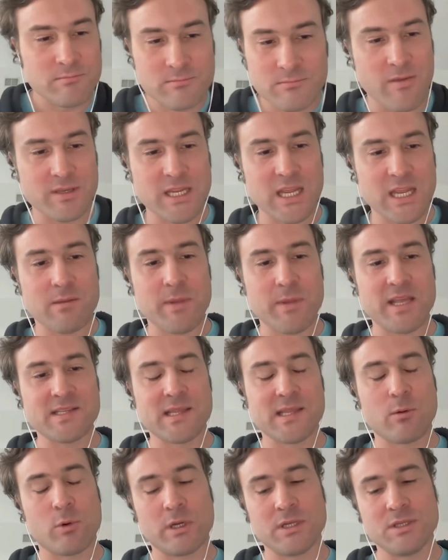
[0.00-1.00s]
the database.
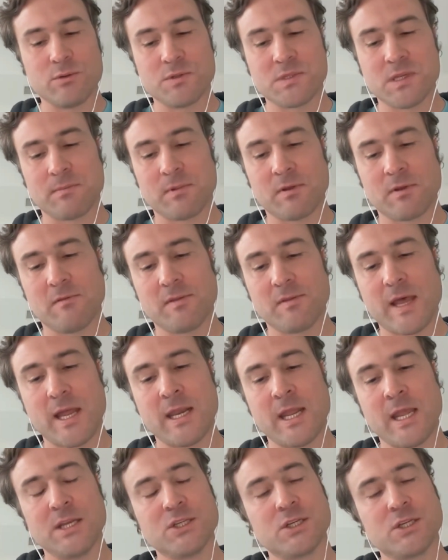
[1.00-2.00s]
They want to do something of that
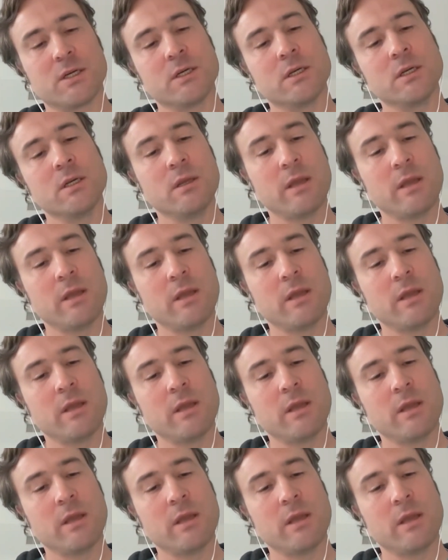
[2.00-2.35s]
nature.